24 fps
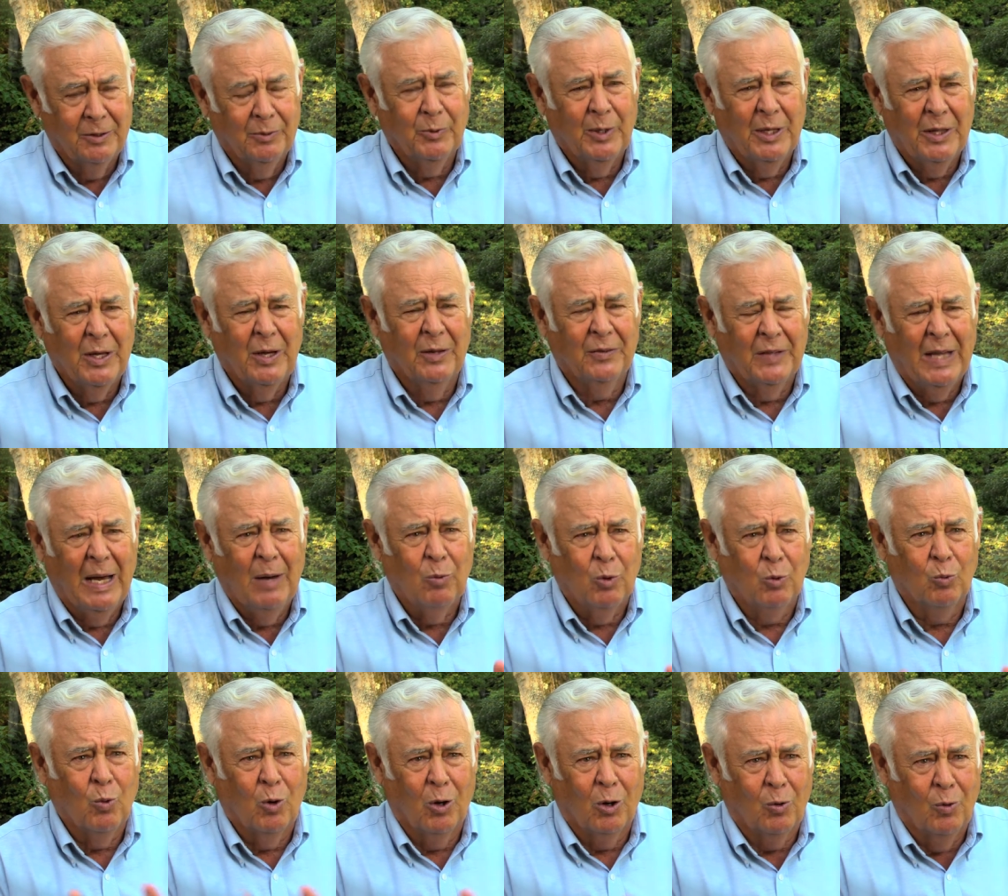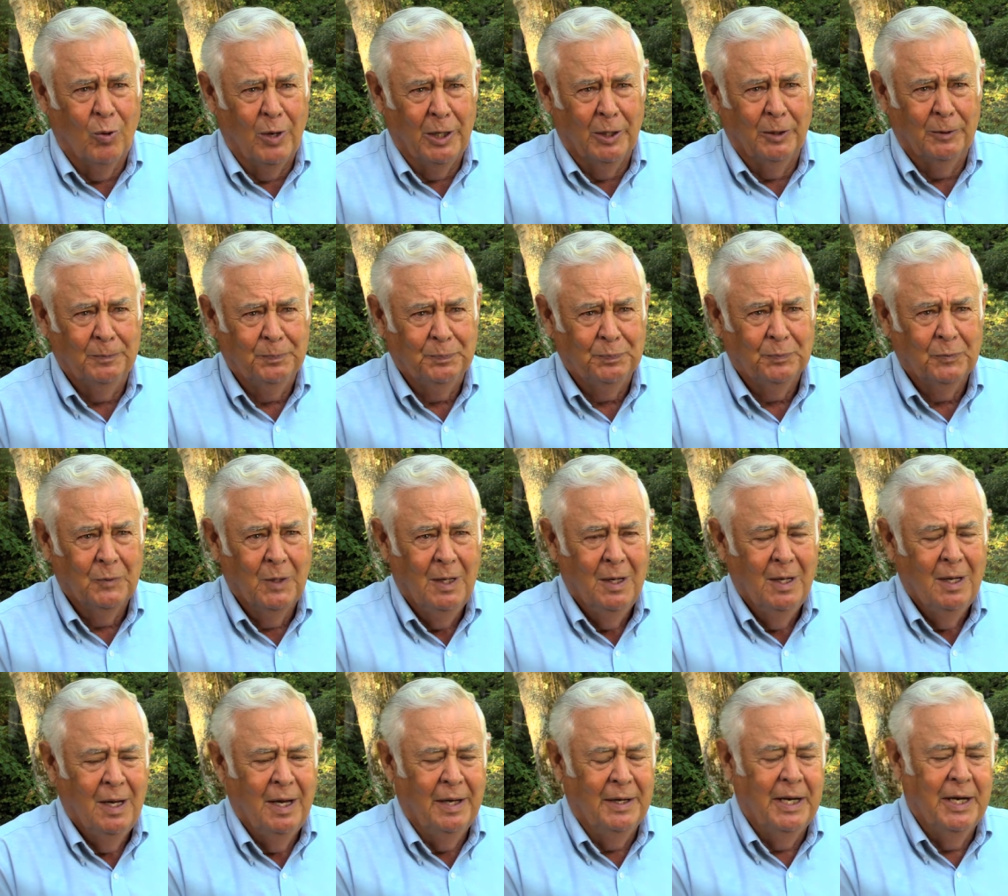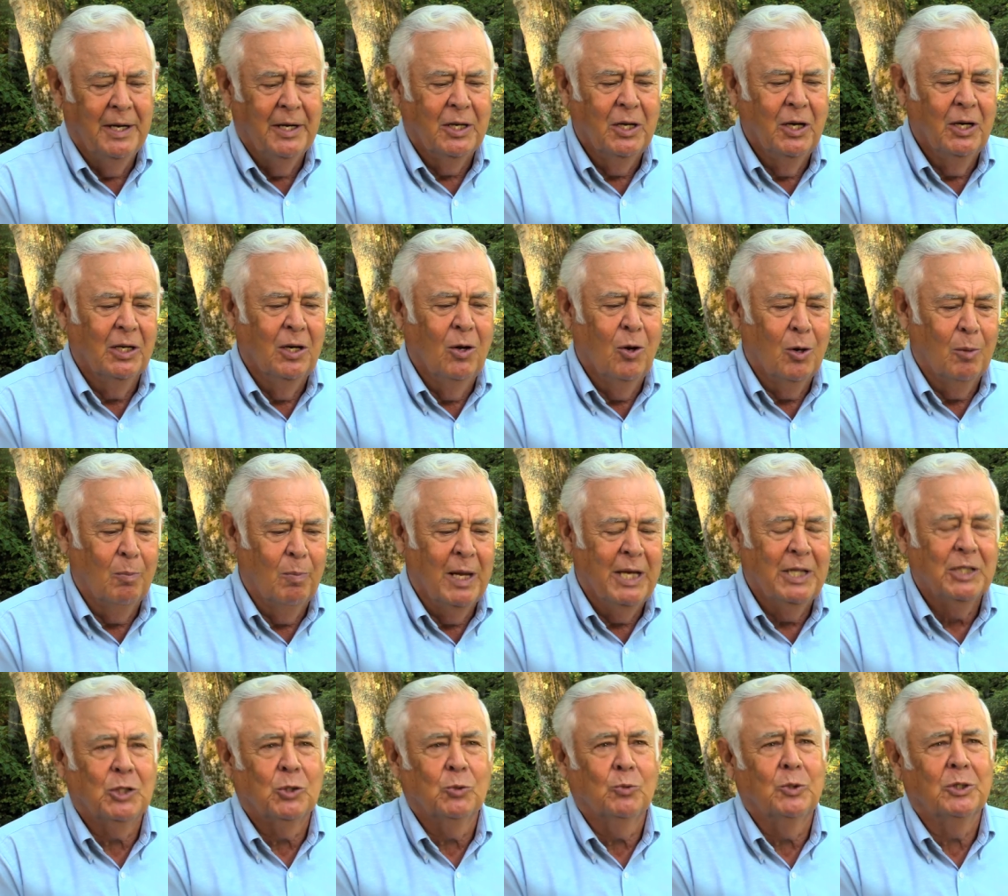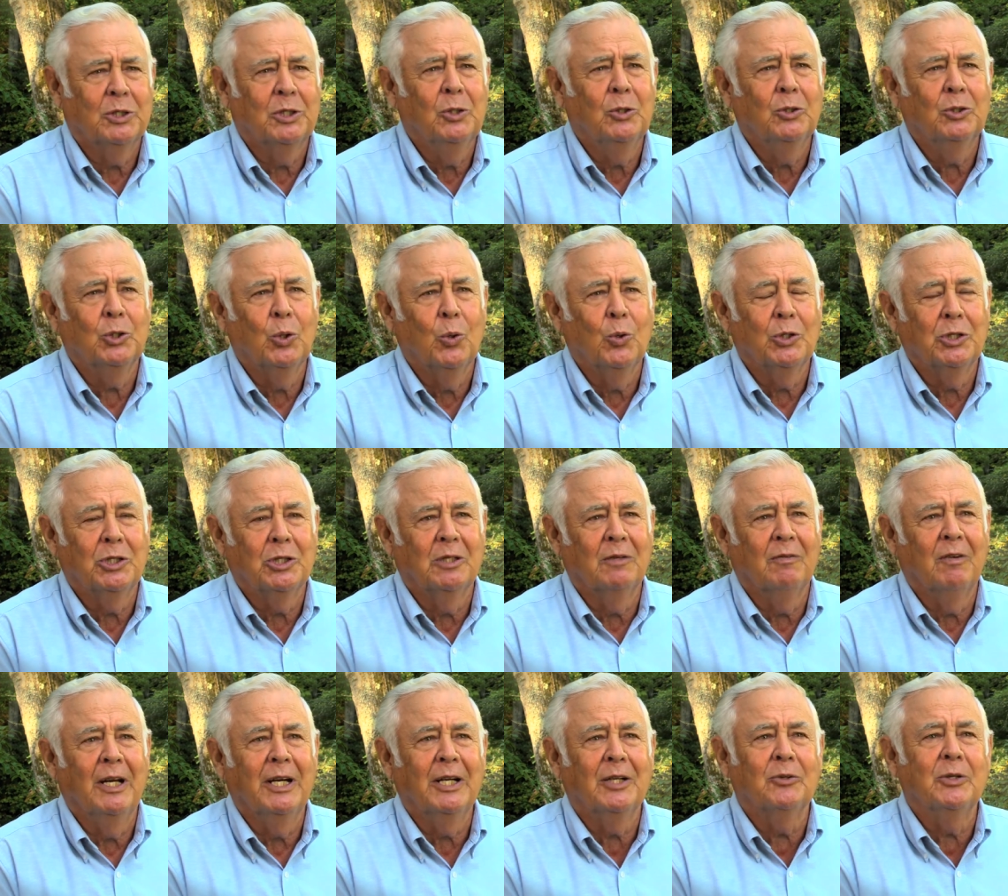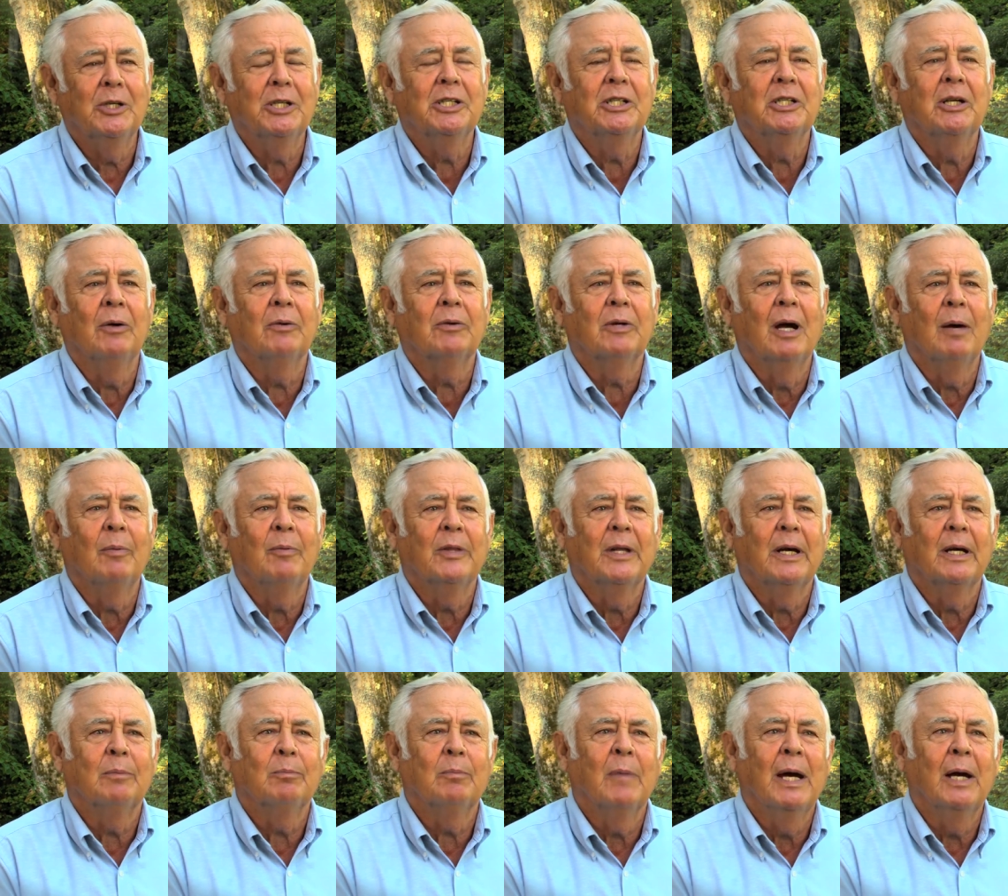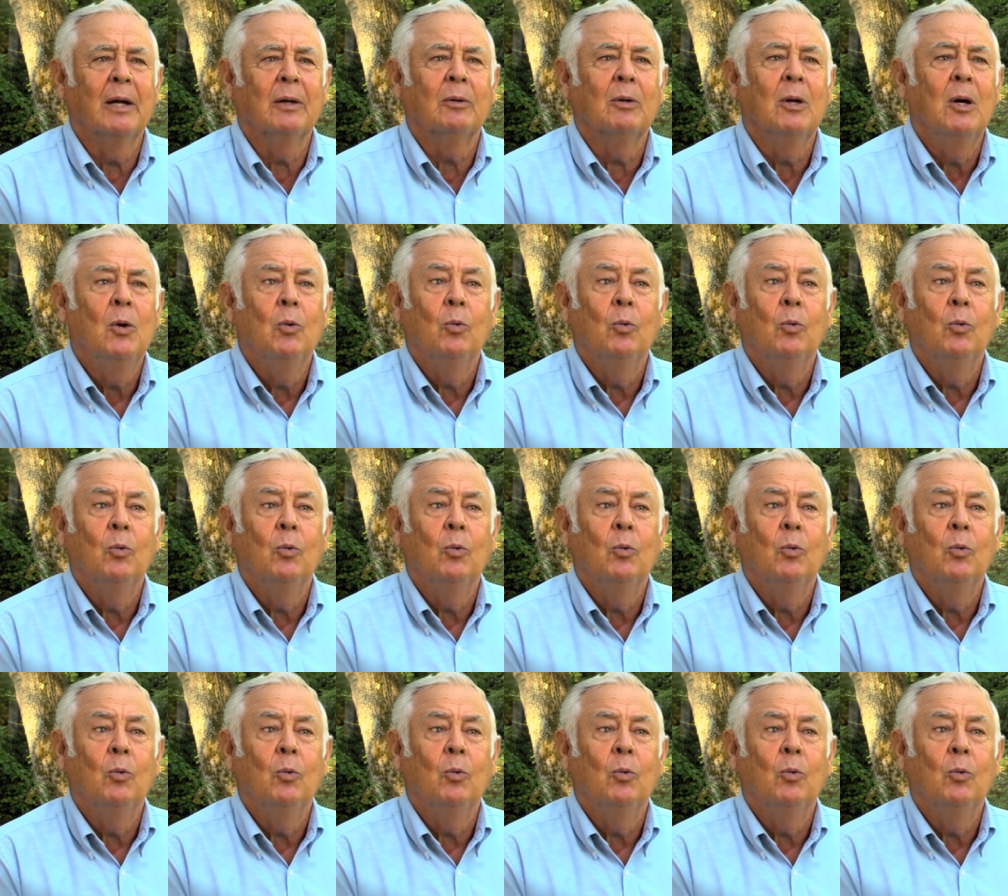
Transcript: We thought that would work well. And then the good Lord blessed us with two sources of electricity on top of that mountain.